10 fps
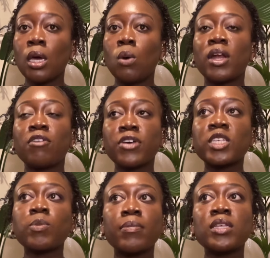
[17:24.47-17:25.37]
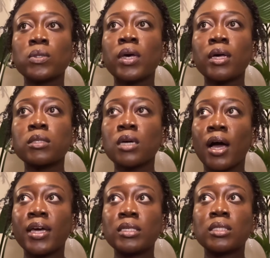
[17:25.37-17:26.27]
When I fixed my mental health,
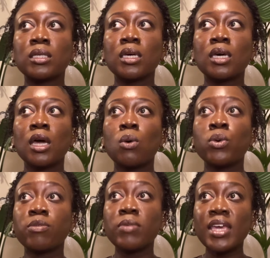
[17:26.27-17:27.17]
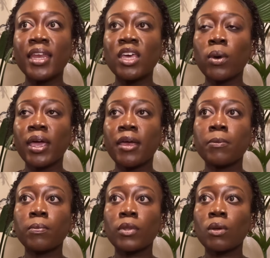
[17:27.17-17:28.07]
guys, with me anyway,
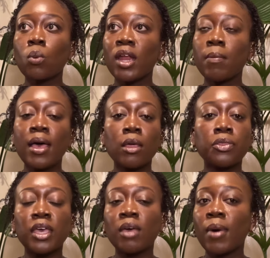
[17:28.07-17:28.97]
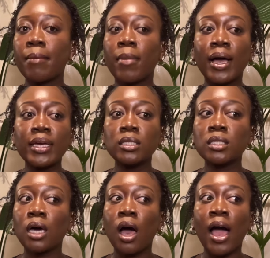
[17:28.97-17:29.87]
when I'm healthy in my mind,
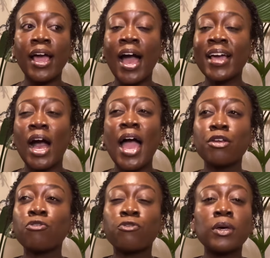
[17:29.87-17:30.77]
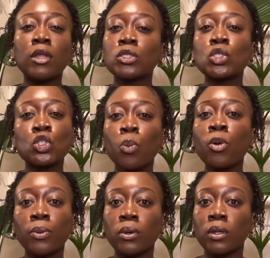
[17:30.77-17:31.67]
I, I kind of feel
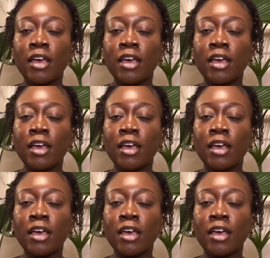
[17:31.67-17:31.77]
unstoppable.